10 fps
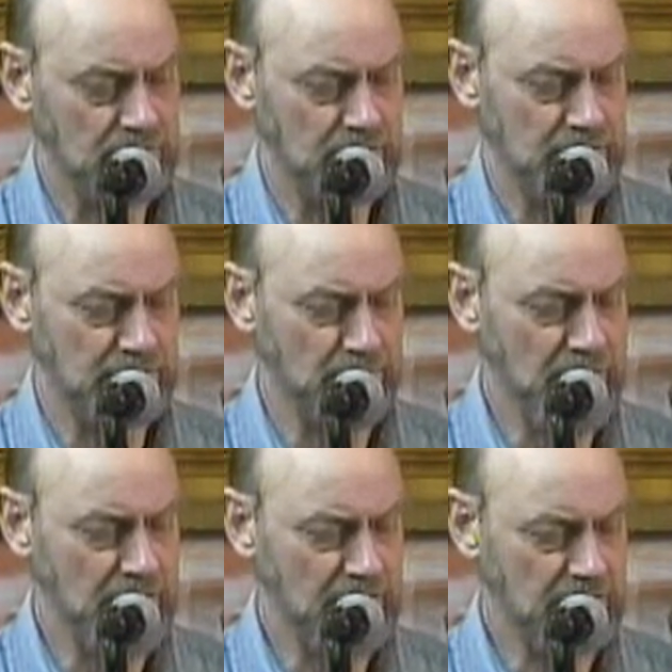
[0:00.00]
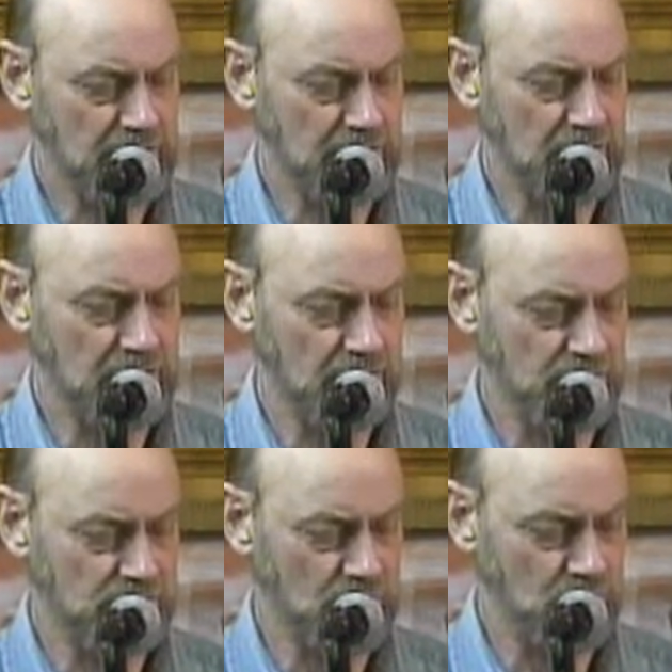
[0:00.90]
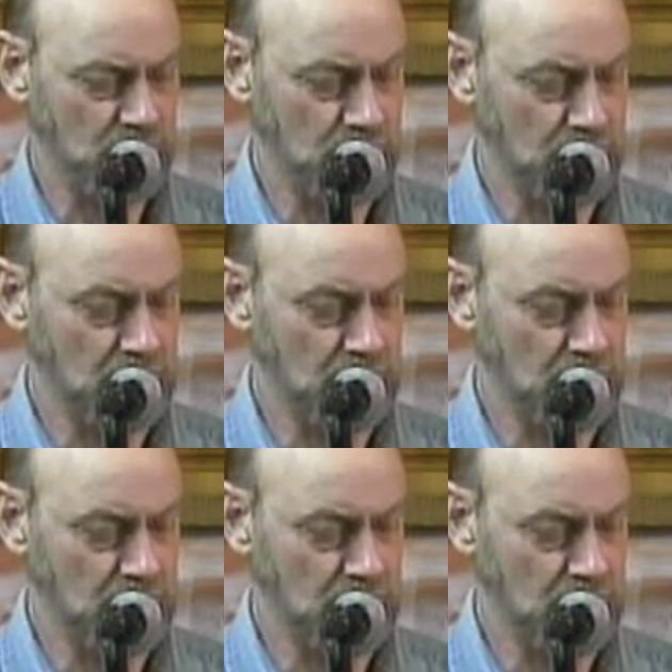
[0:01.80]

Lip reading: It is a mind of its own.